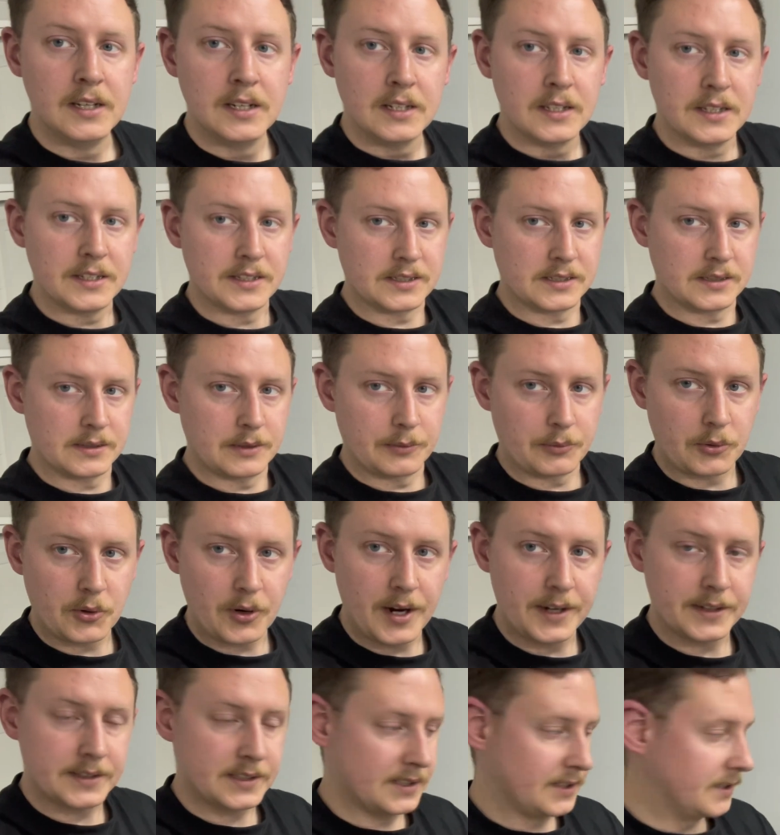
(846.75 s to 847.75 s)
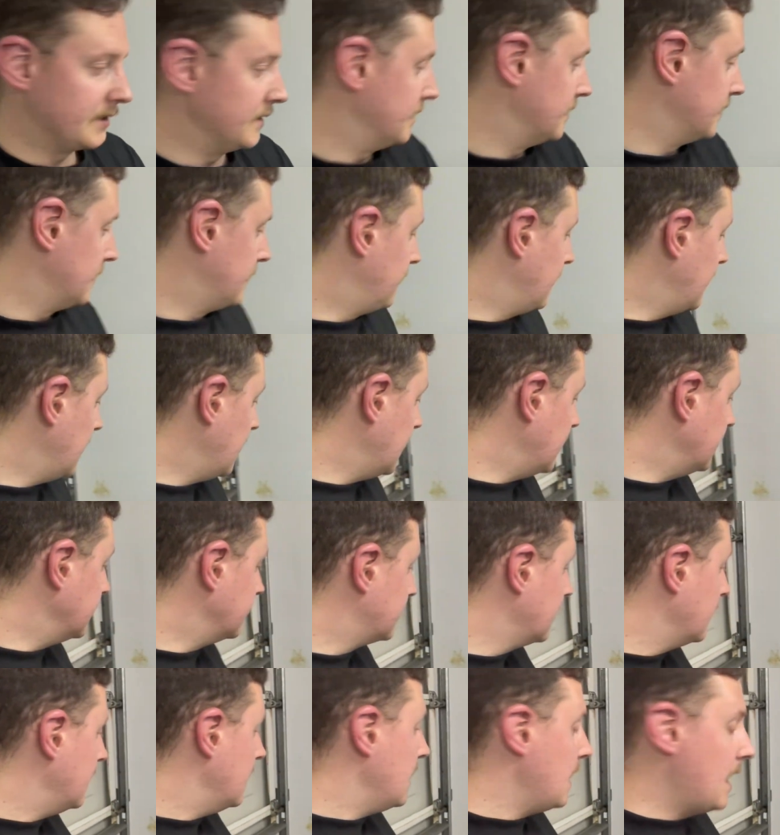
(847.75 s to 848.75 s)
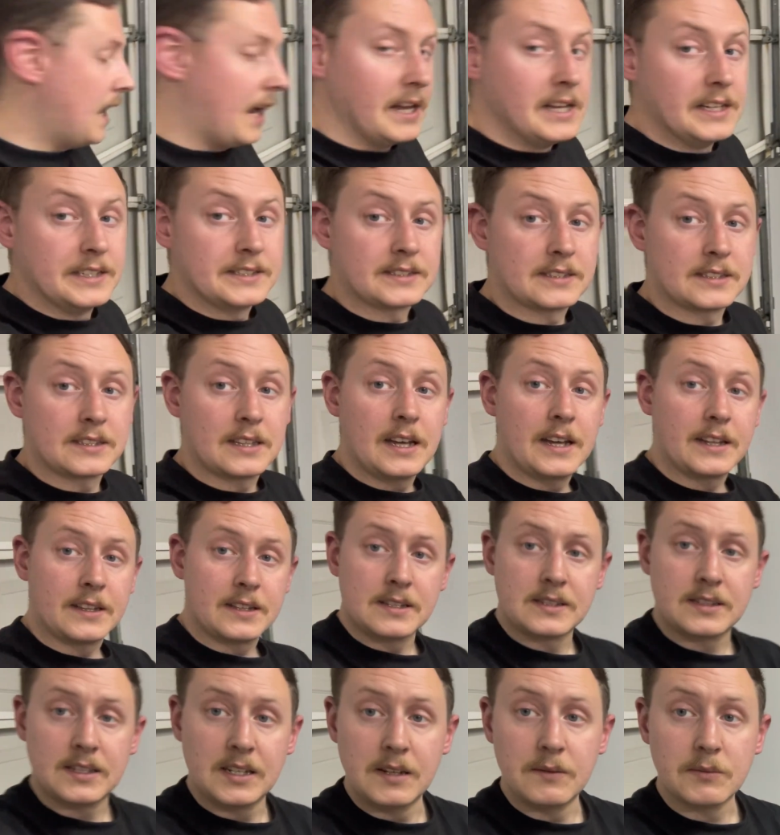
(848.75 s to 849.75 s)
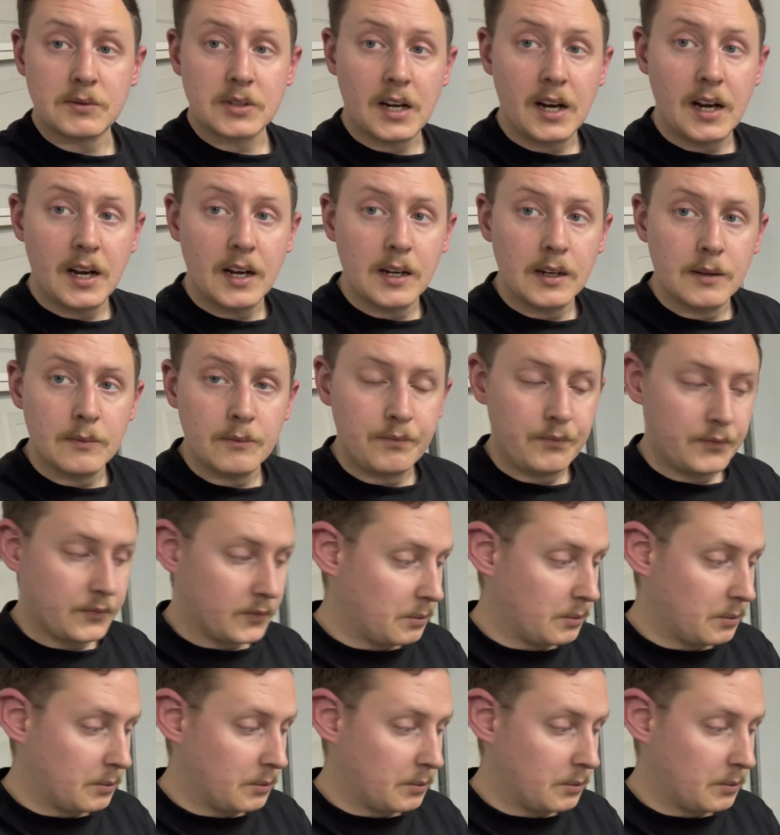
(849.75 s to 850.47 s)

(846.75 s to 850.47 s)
This is a process, this is a phase. As at the same time,